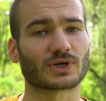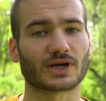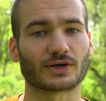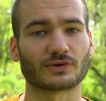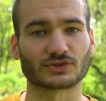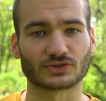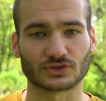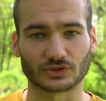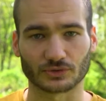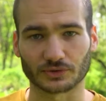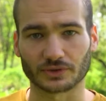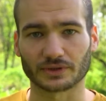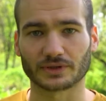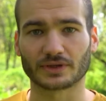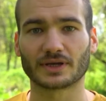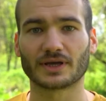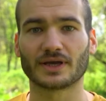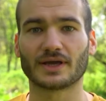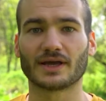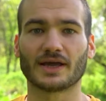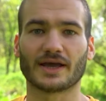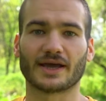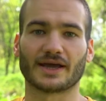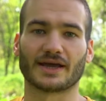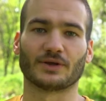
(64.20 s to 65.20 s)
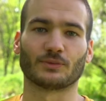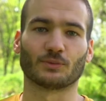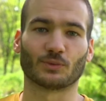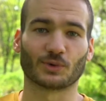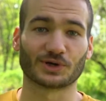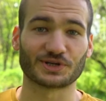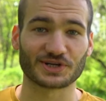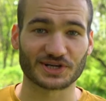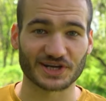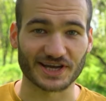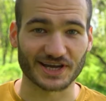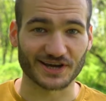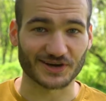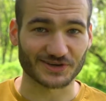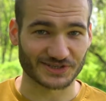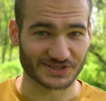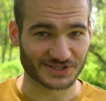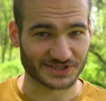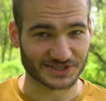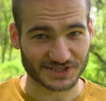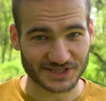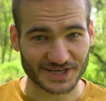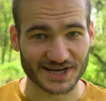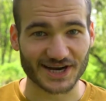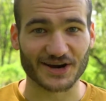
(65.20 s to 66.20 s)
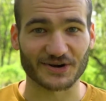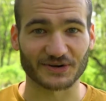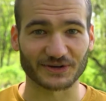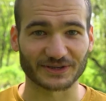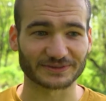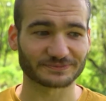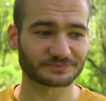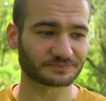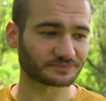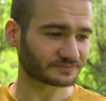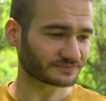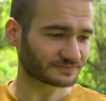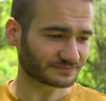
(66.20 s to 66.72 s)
what I was doing. And one day I was in the shower,